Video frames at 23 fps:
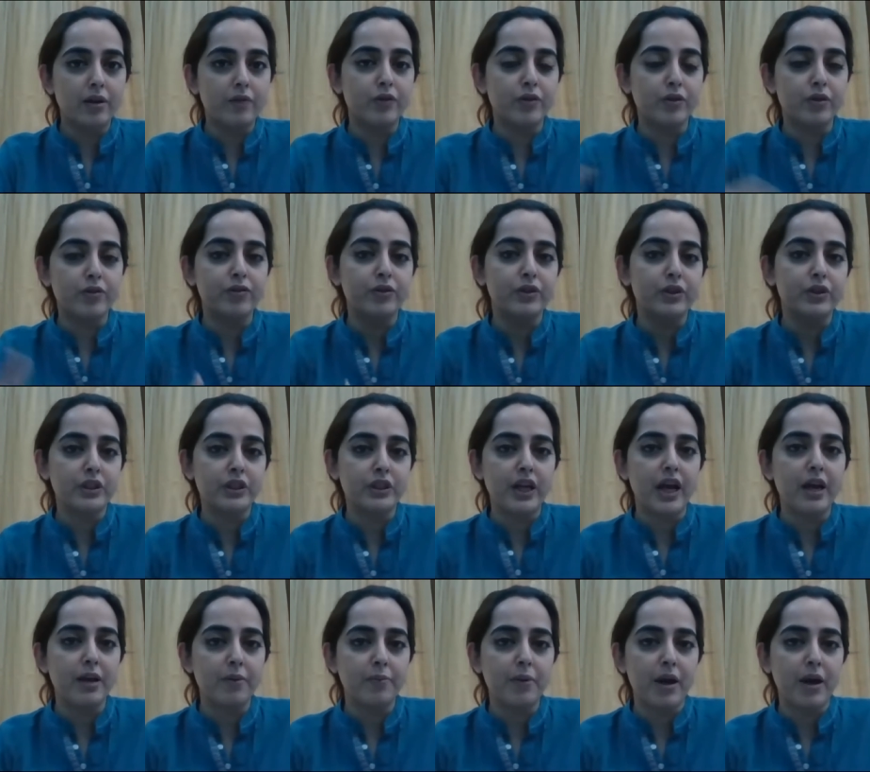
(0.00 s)
for the first
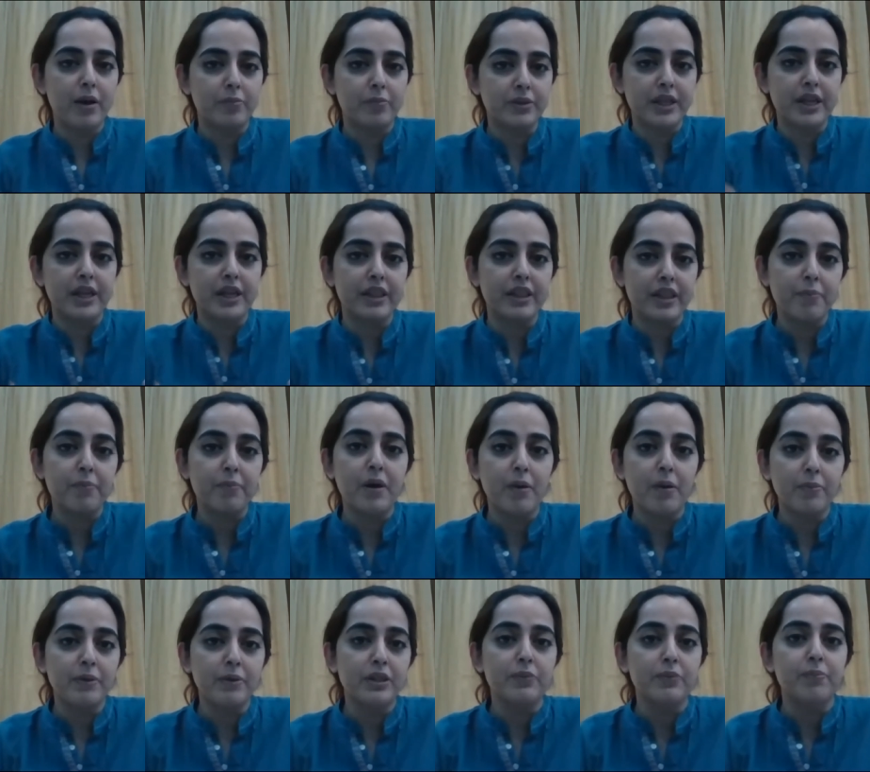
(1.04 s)
time i'm seeing them
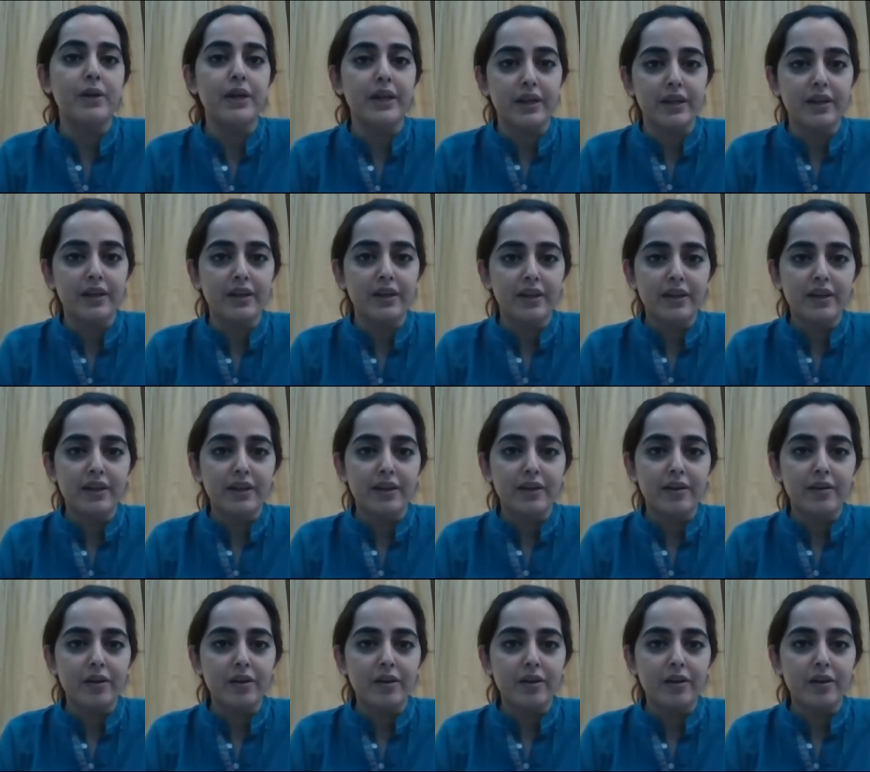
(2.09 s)
come into play
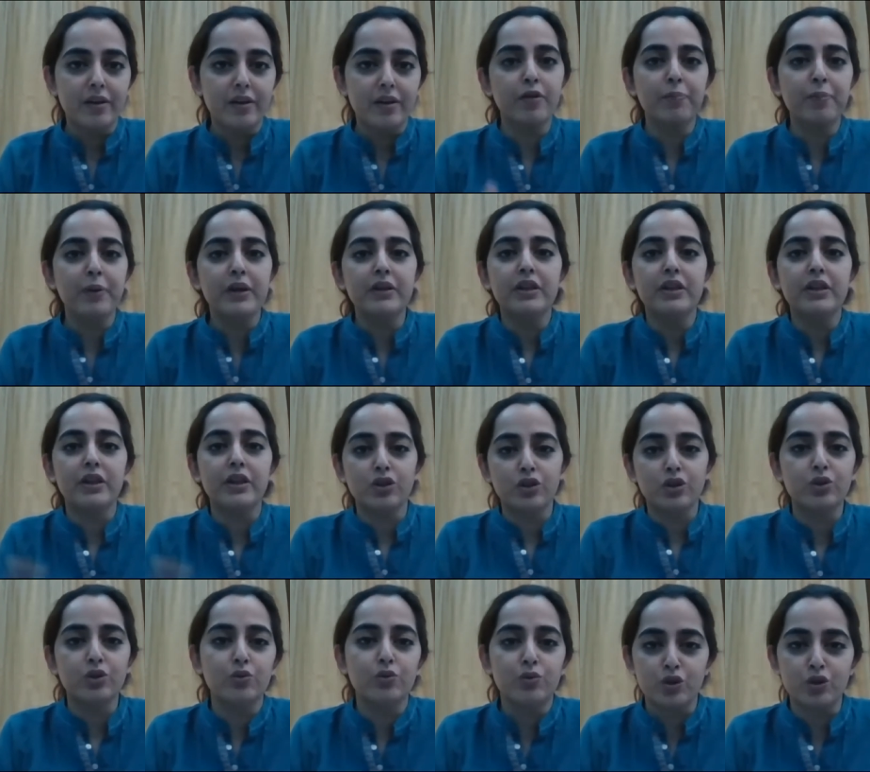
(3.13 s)
I never paid
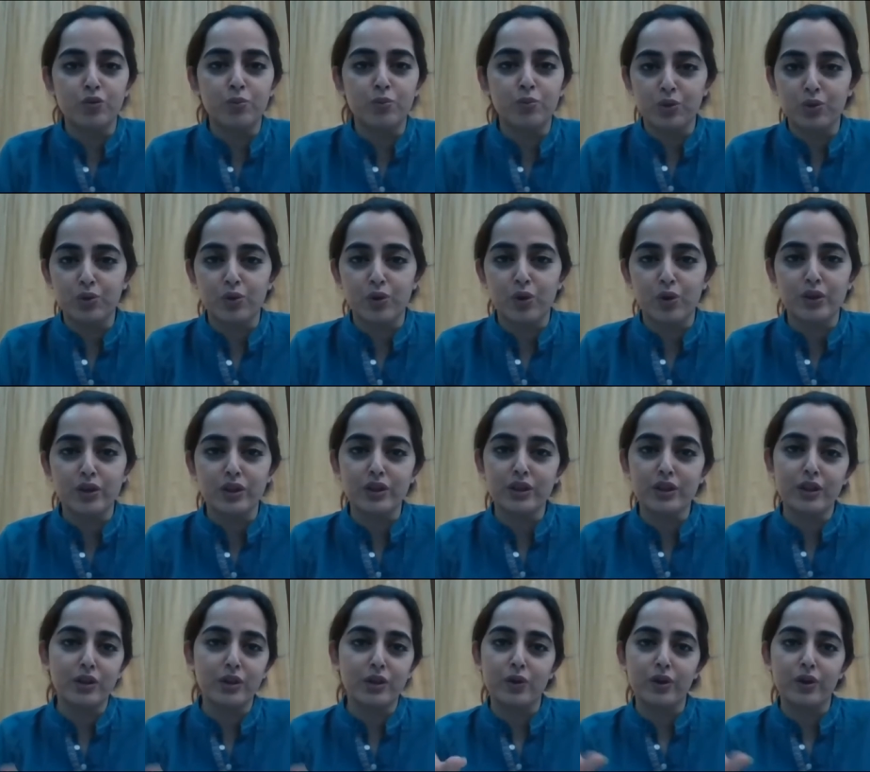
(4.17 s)
attention to force majeure clauses.
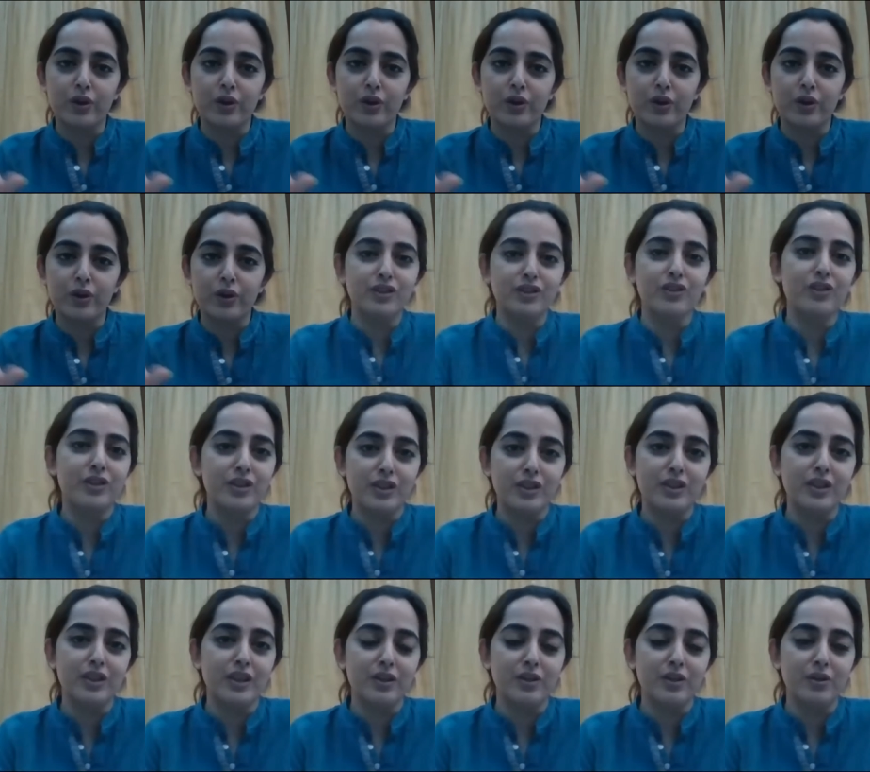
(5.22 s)
I thought, yeah, they're just,
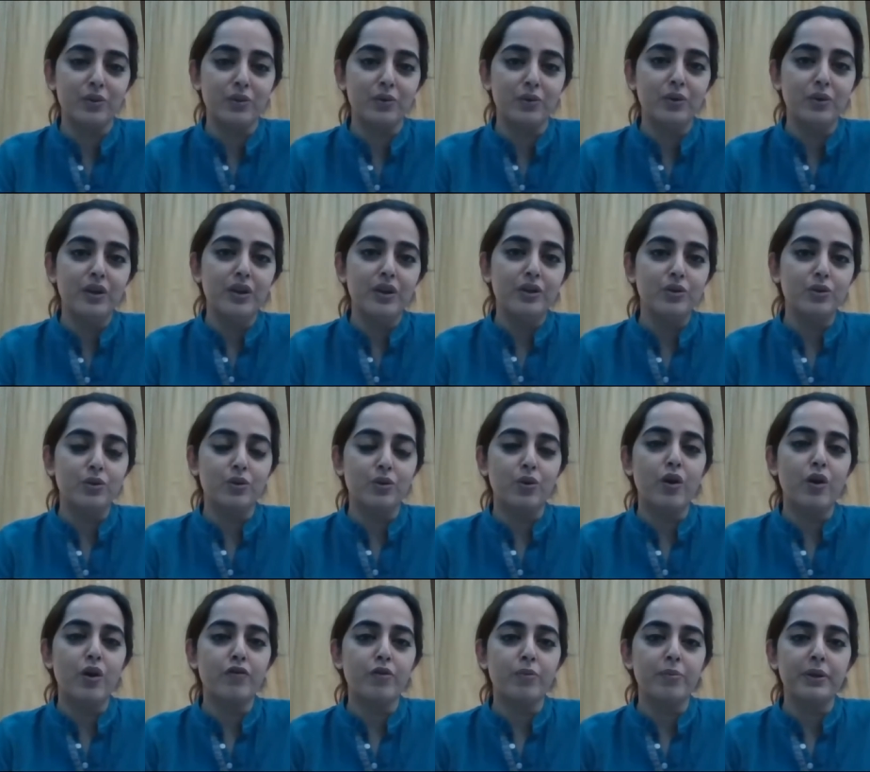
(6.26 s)
just there, you know. So,
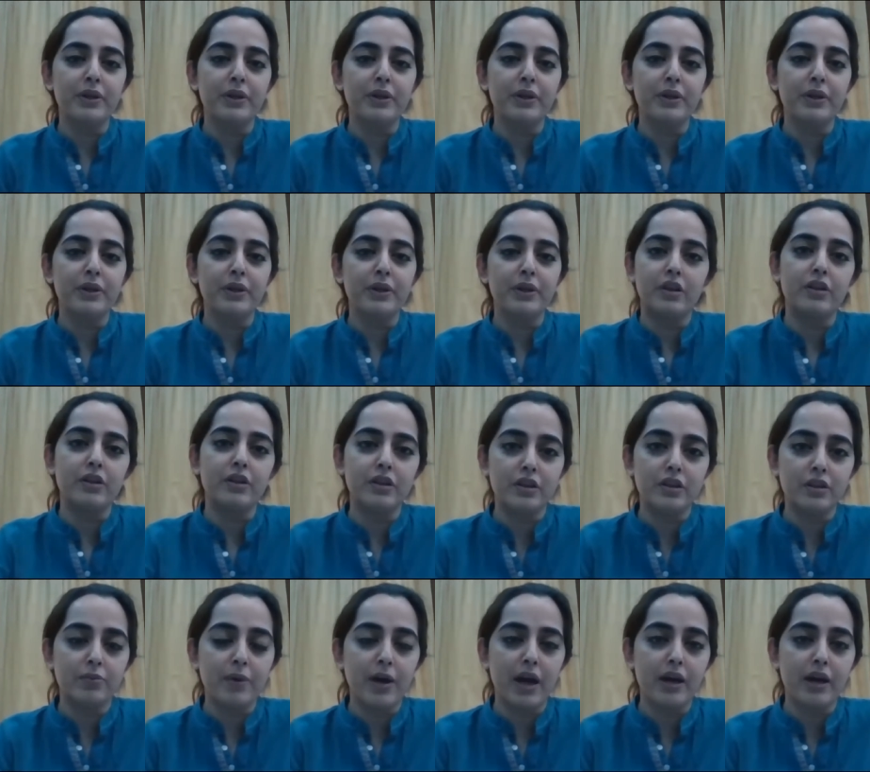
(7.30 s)
God forbid, there's a
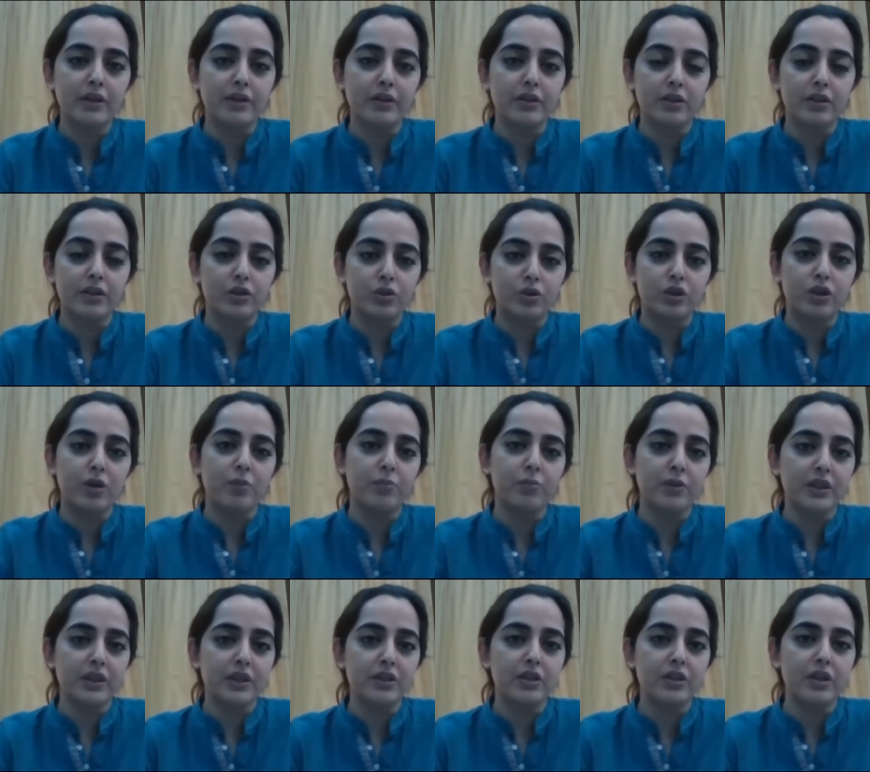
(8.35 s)
terrorism act, uh, so
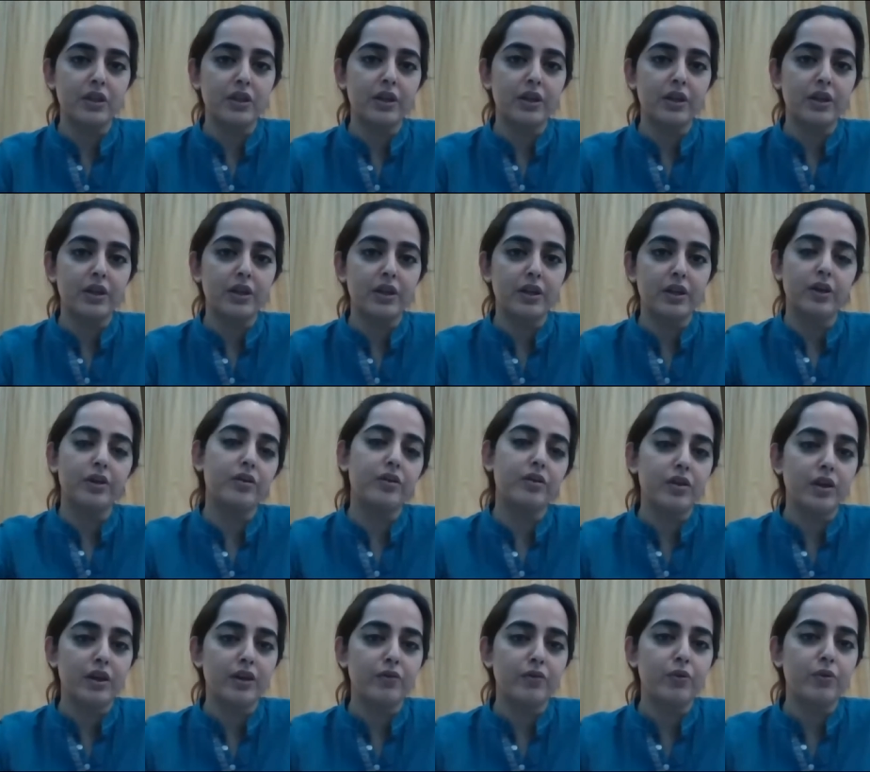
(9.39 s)
something is delayed. So, okay, it's
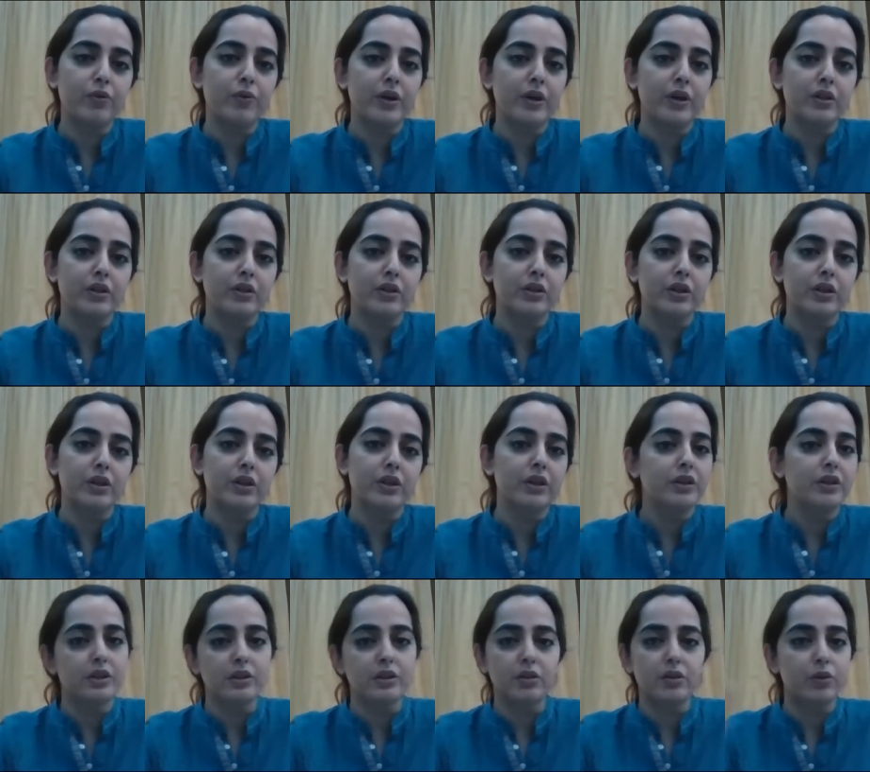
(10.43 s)
delayed for 20, 30
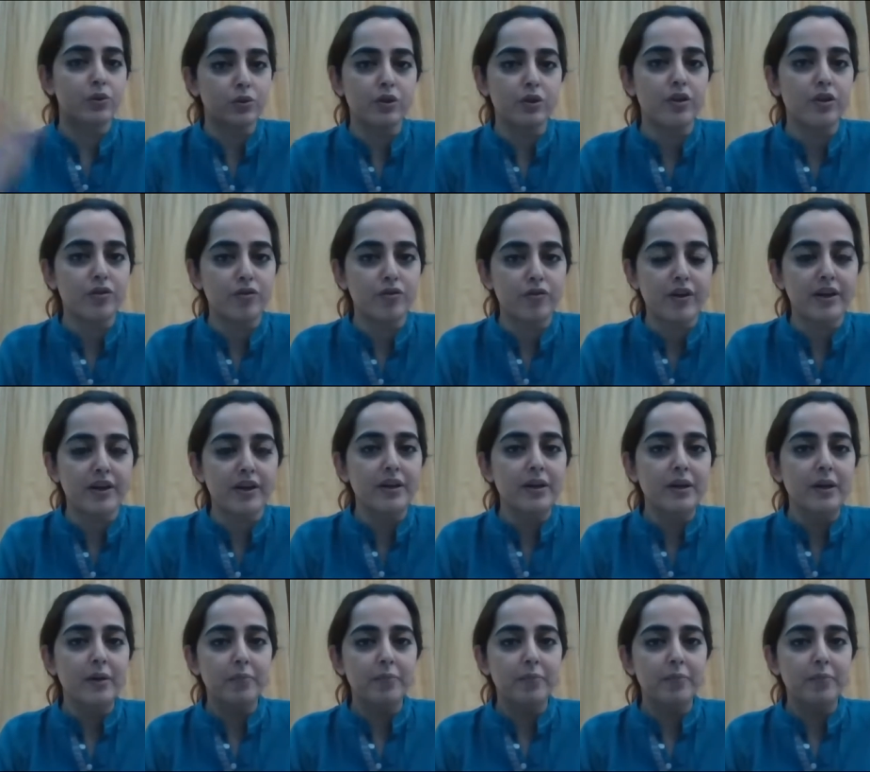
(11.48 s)
days, and you know, that's fine.